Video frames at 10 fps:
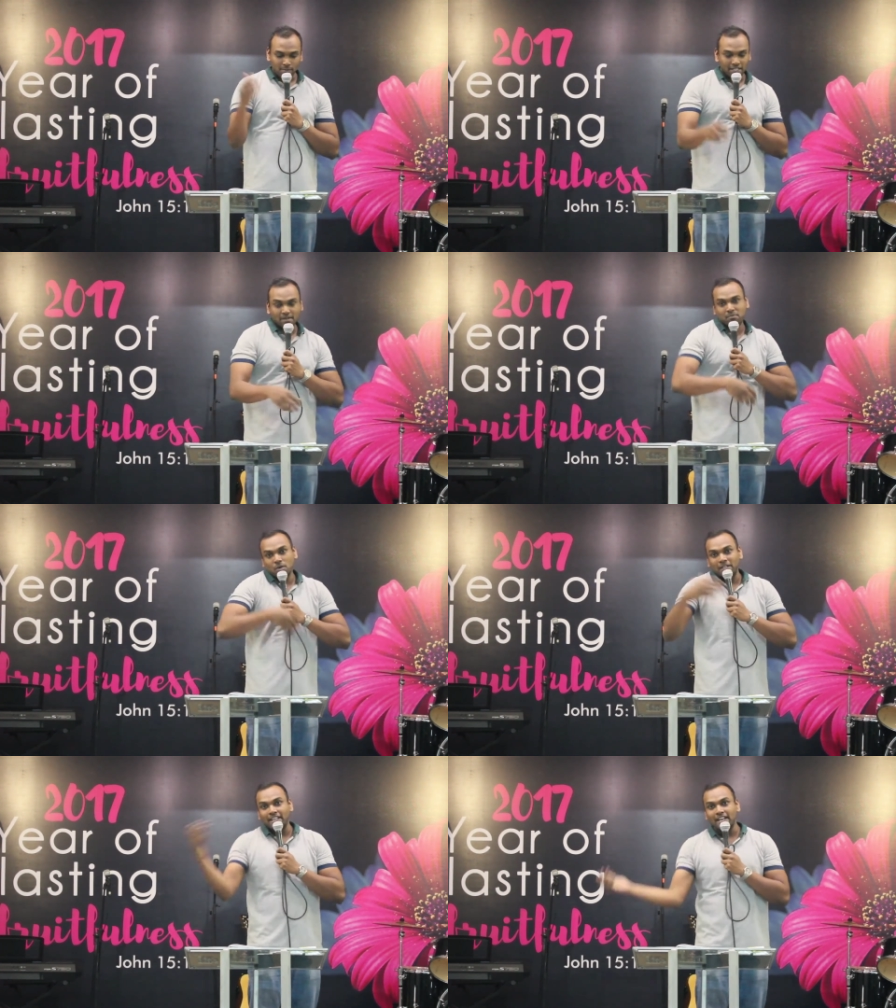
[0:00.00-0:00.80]
But
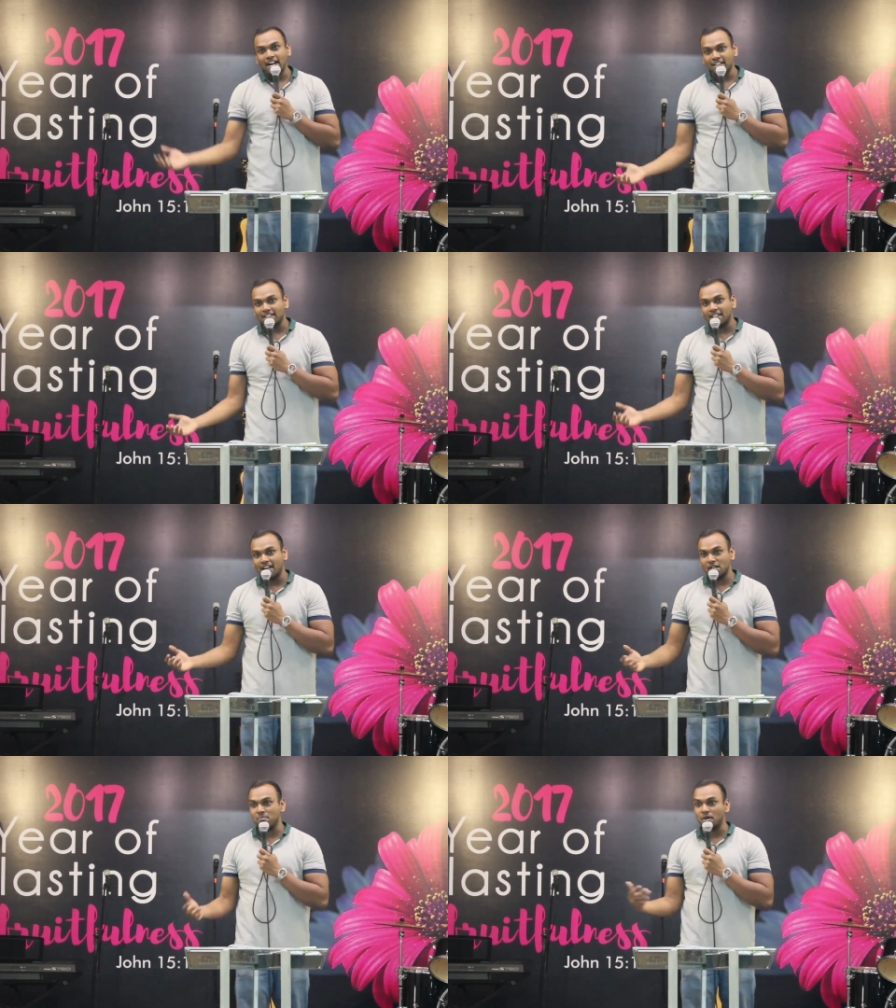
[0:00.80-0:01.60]
probably he had a, he
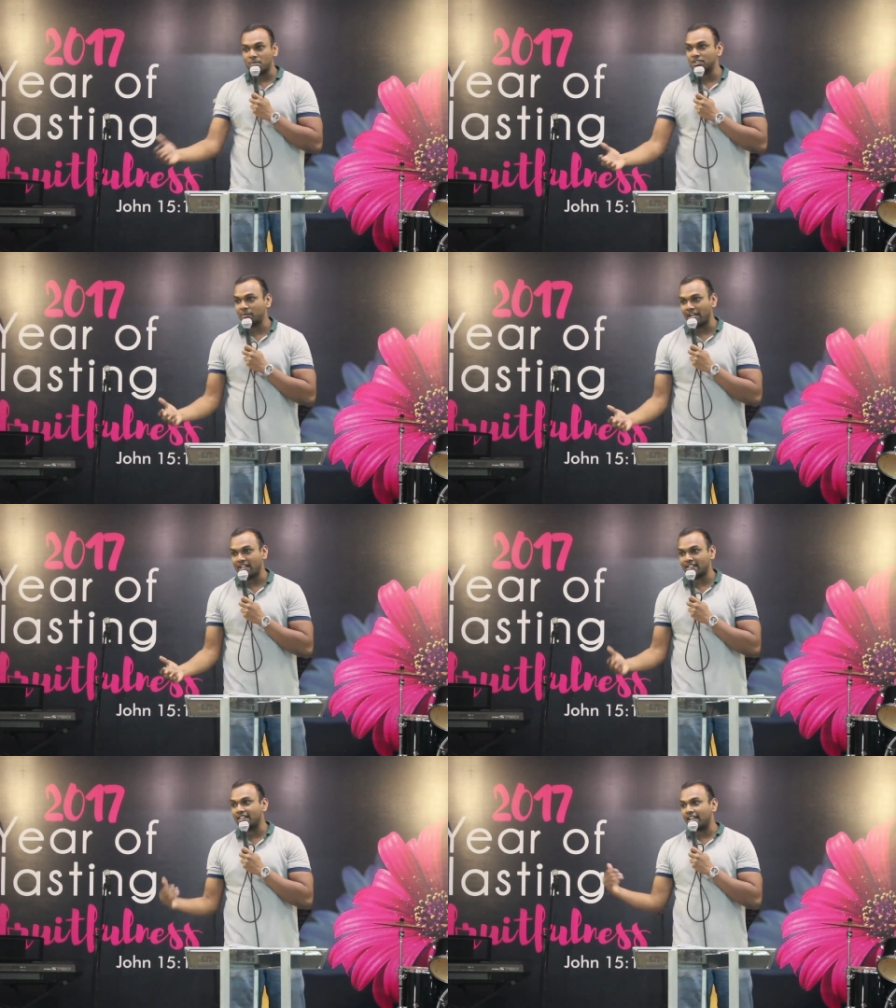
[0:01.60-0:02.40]
had a purpose
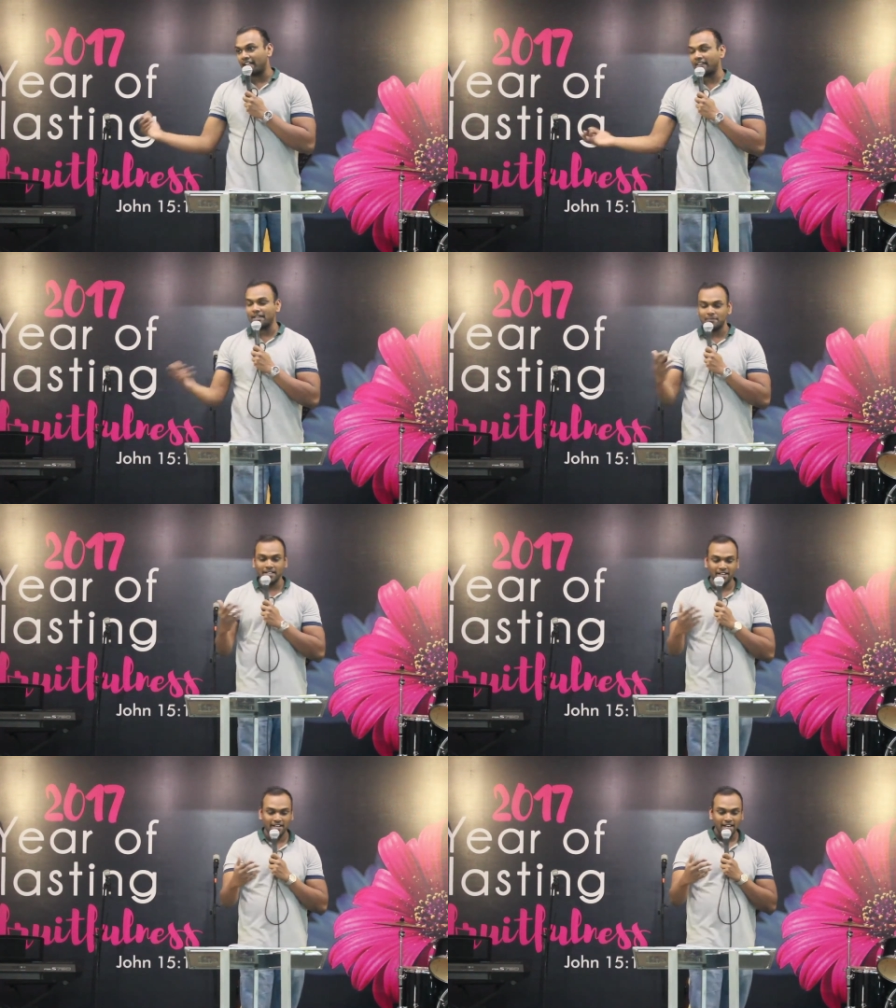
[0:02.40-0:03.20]
behind that, taking them
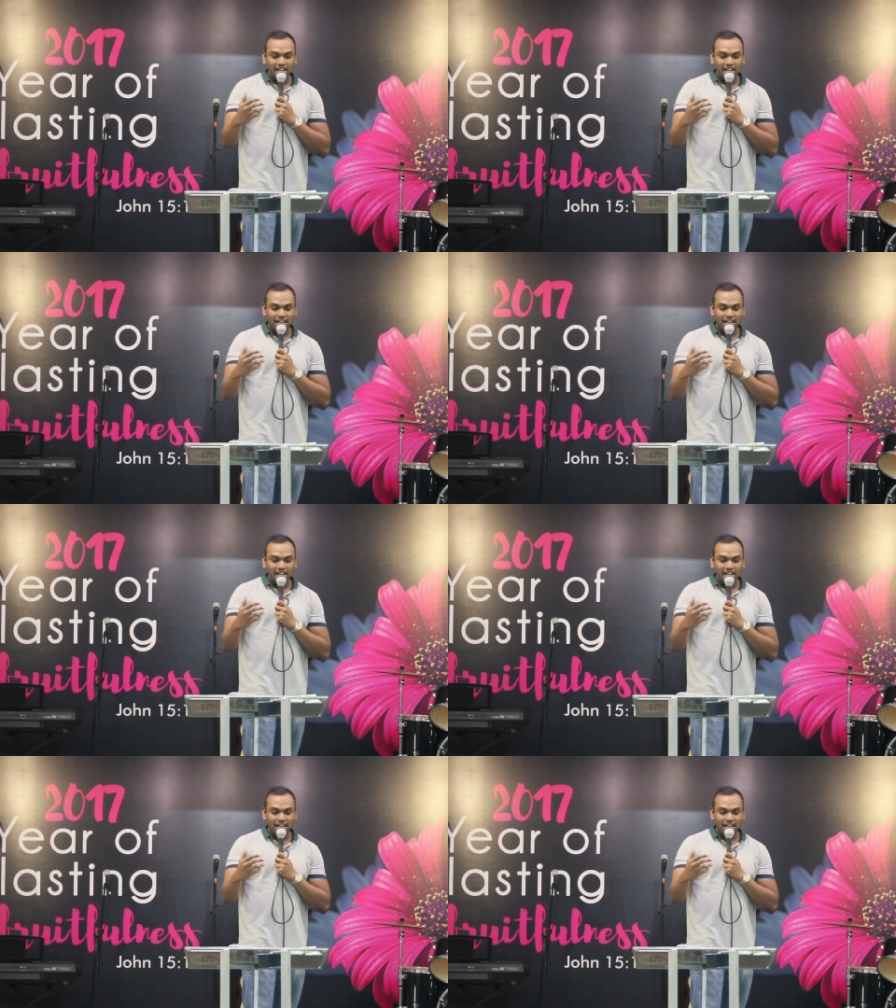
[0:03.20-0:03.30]
there.